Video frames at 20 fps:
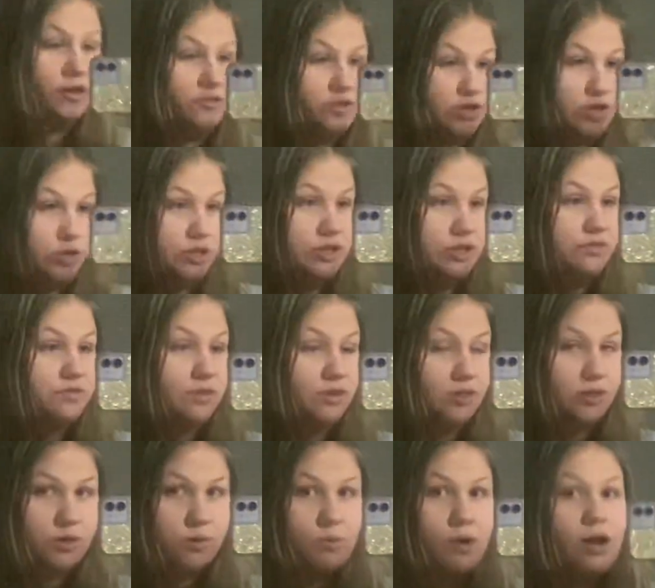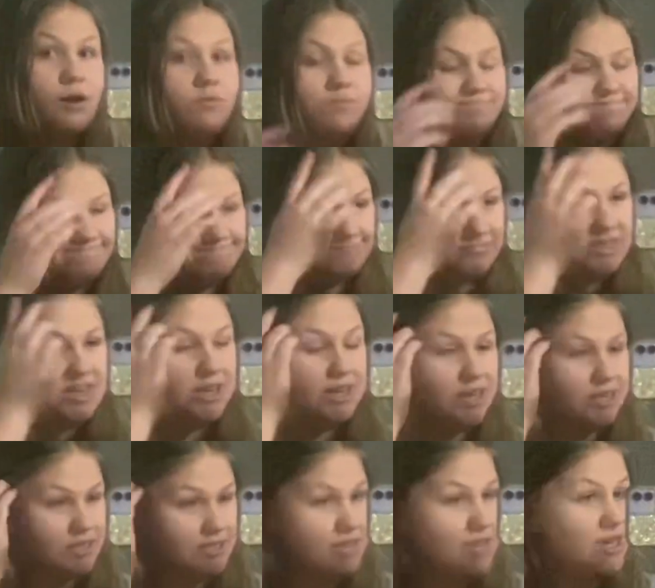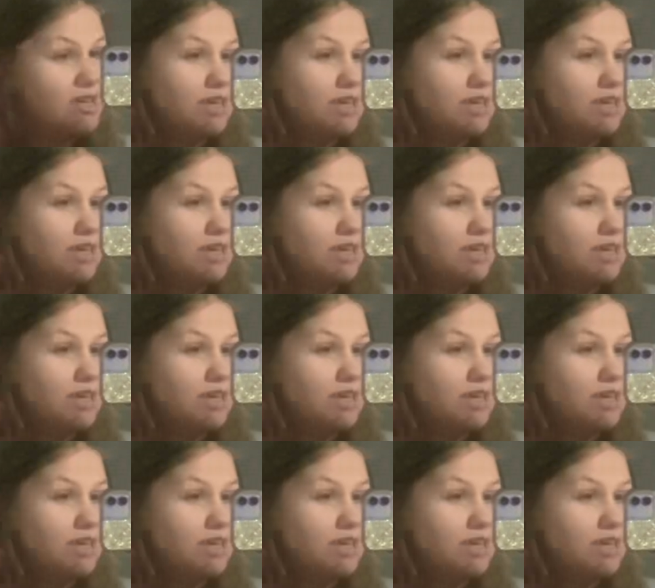to do this for a little while, because